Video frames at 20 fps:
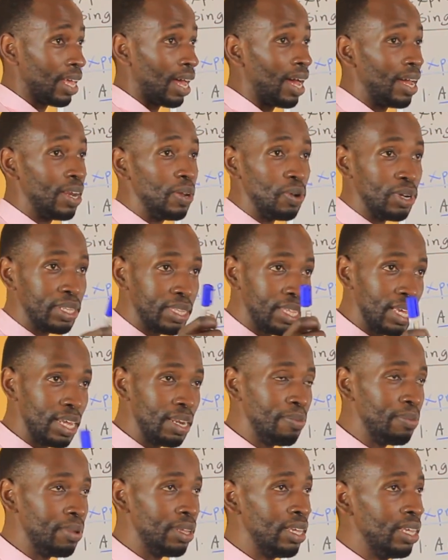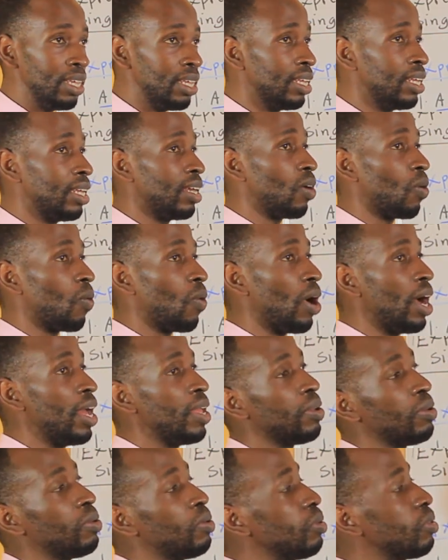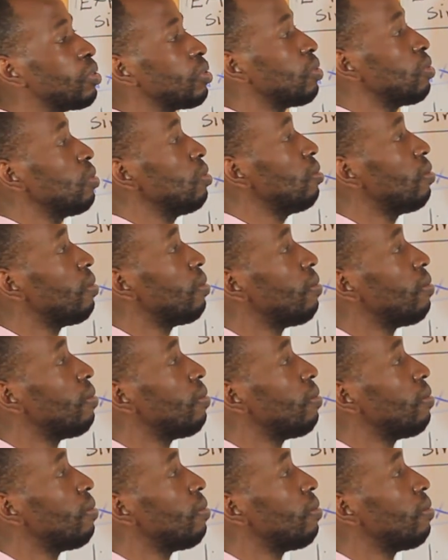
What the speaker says: and you will tell me why you don't do